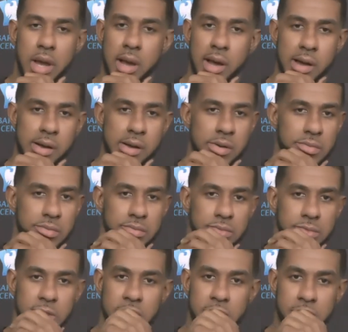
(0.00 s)
You
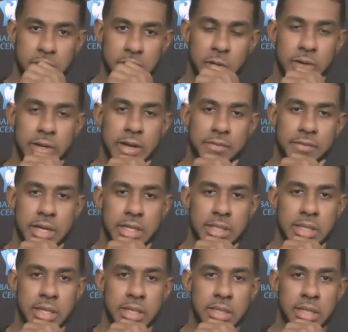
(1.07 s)
know, you're going to have
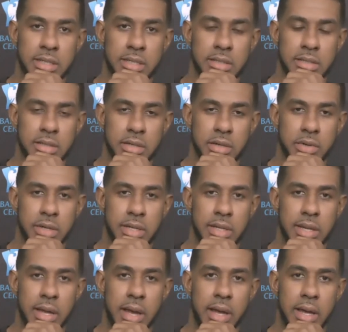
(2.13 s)
nights like this, you know,
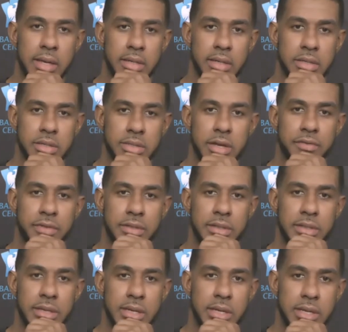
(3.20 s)
and I, you know,
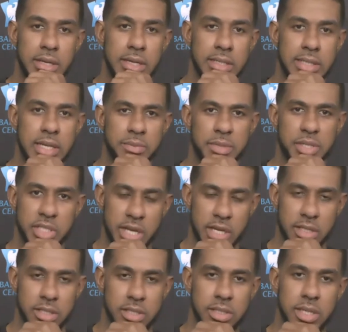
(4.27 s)
definitely accept the
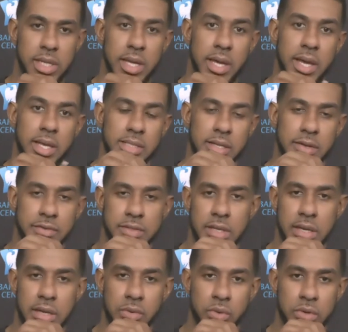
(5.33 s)
challenge. And as I've
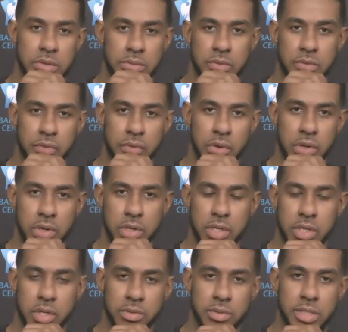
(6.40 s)
said once before, you
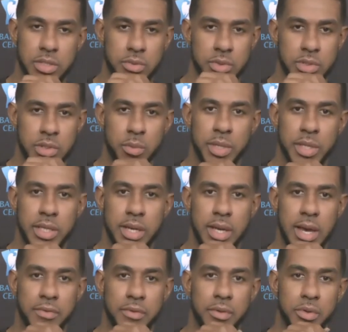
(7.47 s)
know, this one's on me.
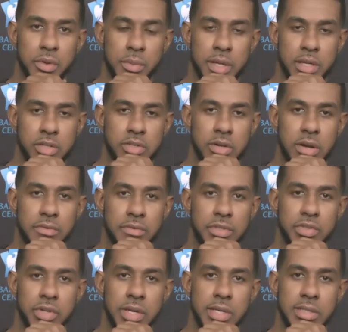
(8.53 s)
I have to do a better job of
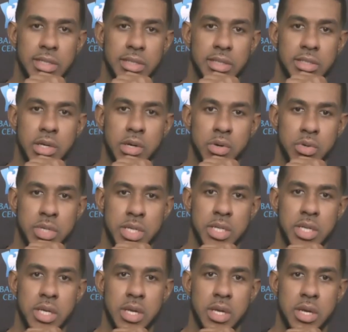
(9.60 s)
just trying to set the tone and
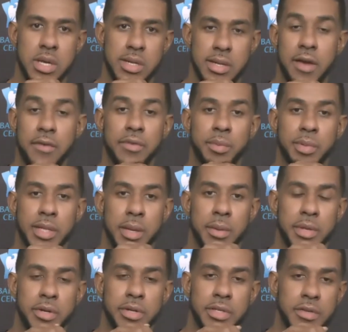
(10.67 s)
definitely playing
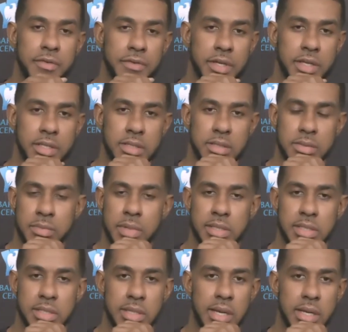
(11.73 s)
better defense.
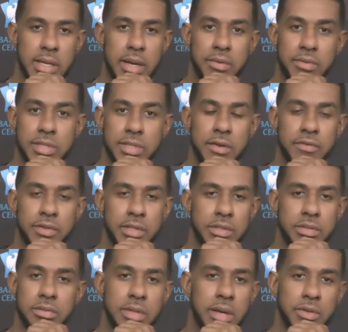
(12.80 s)
But tonight I was
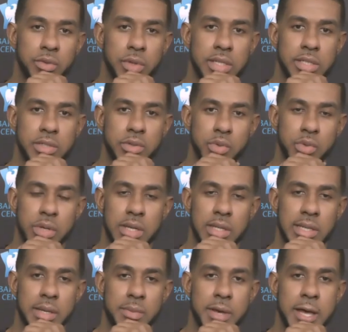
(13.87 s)
way too
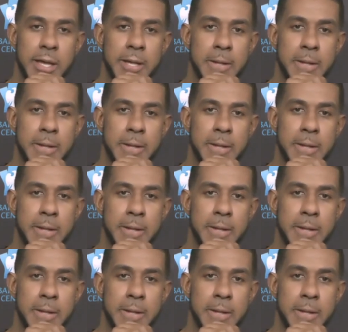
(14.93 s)
laid back.